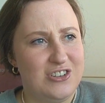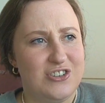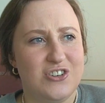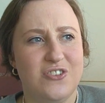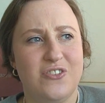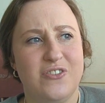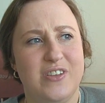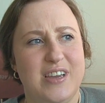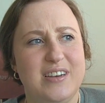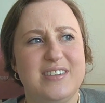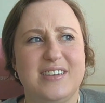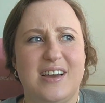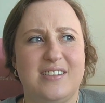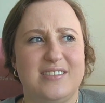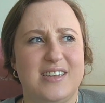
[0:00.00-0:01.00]
journaling
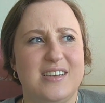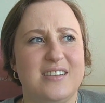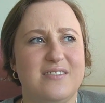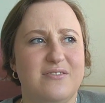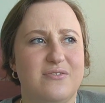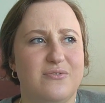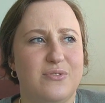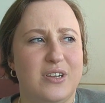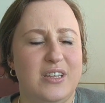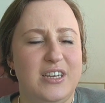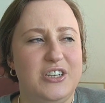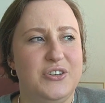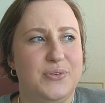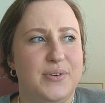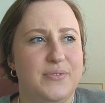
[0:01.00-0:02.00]
doesn't really
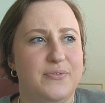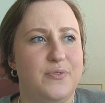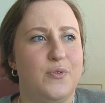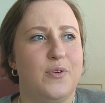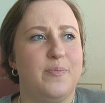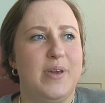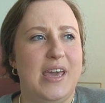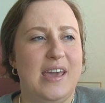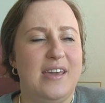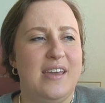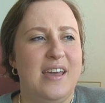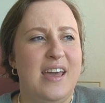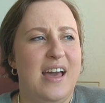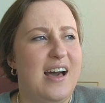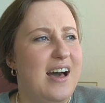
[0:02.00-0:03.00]
do it for
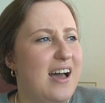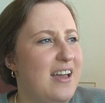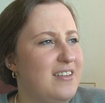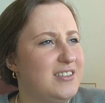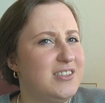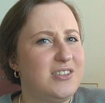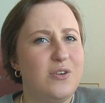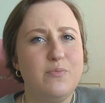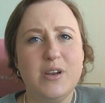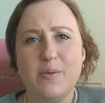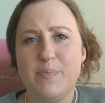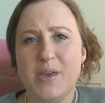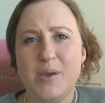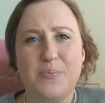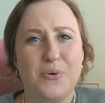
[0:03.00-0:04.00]
me. Uh, so many
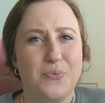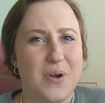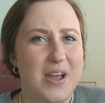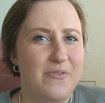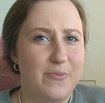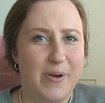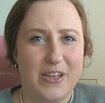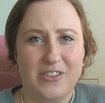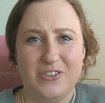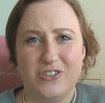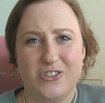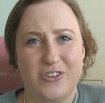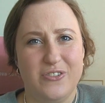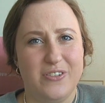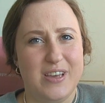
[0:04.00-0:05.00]
people rave about the
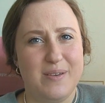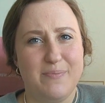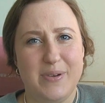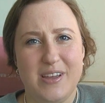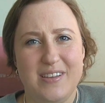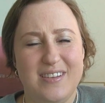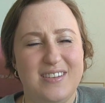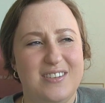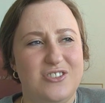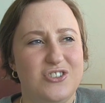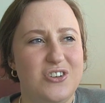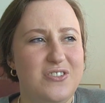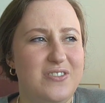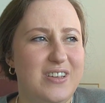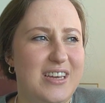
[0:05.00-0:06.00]
journaling, but
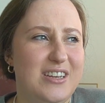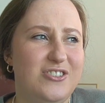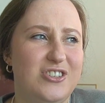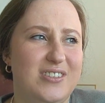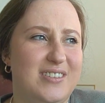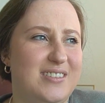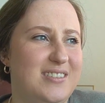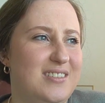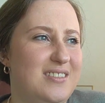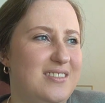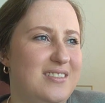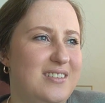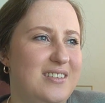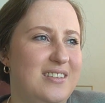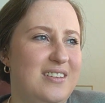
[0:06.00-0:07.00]
journaling just,
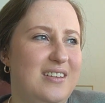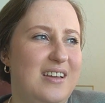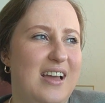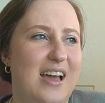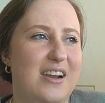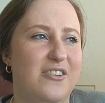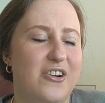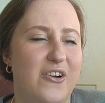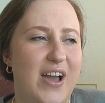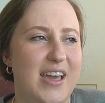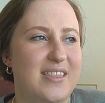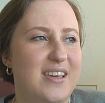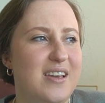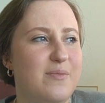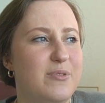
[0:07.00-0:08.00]
I don't know. I
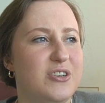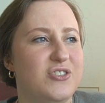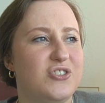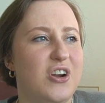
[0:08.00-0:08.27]
think I'm going to